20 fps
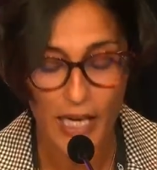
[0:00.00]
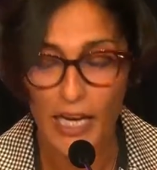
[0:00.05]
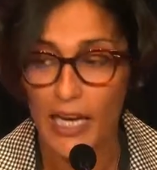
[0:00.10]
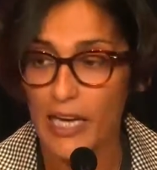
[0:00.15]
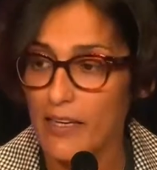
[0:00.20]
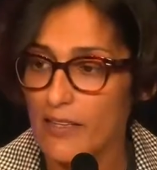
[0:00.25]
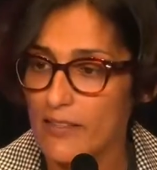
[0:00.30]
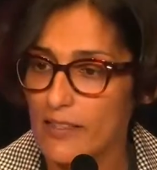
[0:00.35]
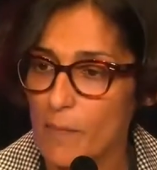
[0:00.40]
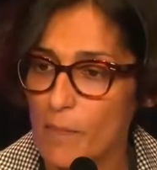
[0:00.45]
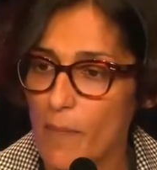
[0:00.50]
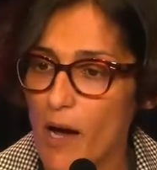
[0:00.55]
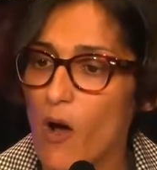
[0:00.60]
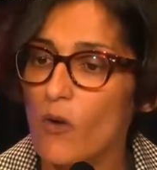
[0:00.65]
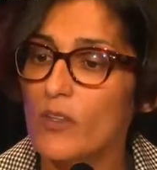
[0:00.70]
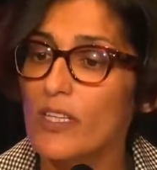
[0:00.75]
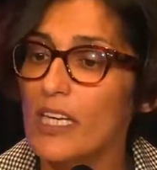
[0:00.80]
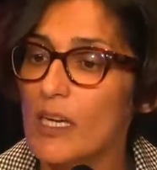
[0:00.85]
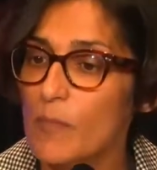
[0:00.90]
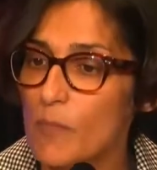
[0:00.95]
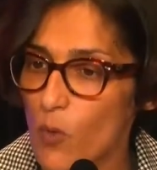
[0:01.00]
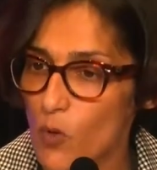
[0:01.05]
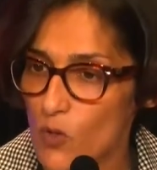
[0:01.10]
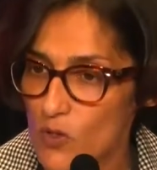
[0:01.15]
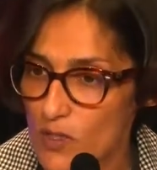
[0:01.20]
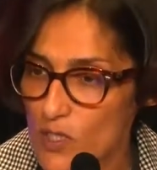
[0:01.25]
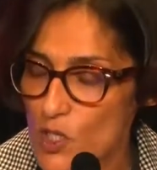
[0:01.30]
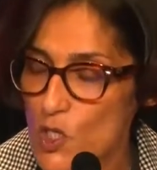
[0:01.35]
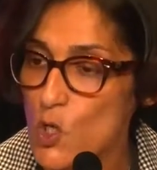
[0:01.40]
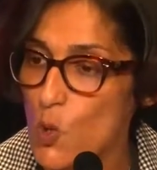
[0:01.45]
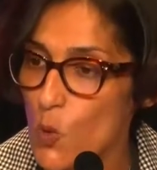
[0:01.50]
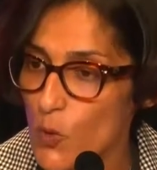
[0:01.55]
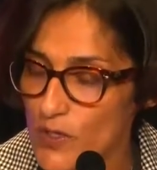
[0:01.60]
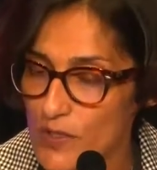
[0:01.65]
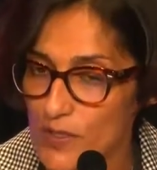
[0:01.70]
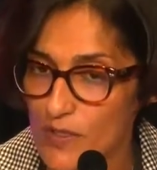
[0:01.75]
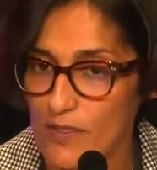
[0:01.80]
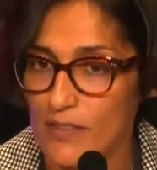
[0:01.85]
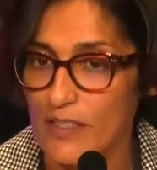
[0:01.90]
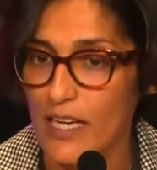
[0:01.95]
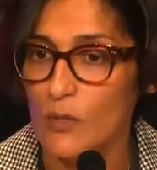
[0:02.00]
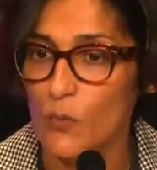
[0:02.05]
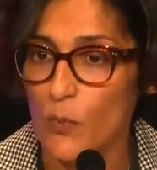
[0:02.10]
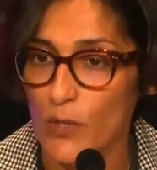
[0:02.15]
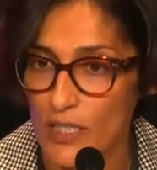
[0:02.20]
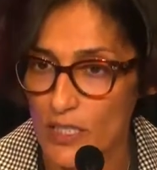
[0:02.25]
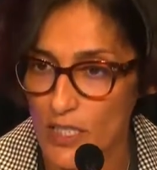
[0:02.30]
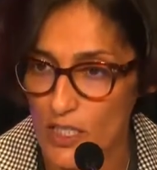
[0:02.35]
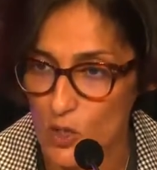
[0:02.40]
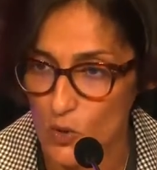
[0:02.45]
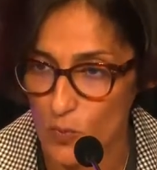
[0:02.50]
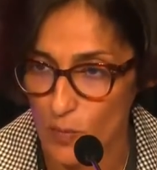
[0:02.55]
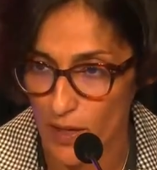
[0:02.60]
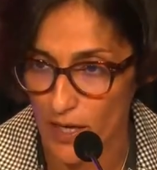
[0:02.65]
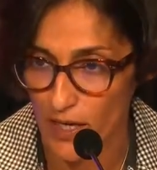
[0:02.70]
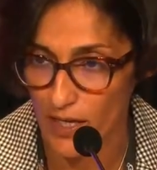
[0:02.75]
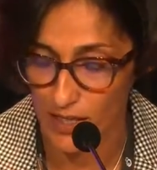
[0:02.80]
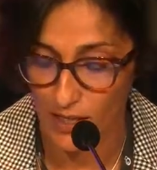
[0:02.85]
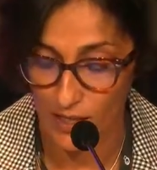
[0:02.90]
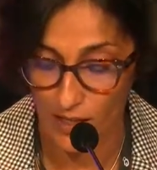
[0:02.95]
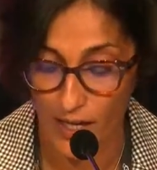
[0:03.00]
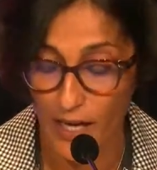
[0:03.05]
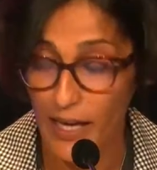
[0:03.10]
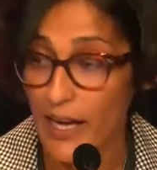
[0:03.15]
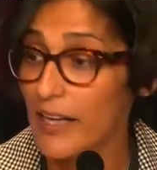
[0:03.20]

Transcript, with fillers: It is about important choices that we need to make.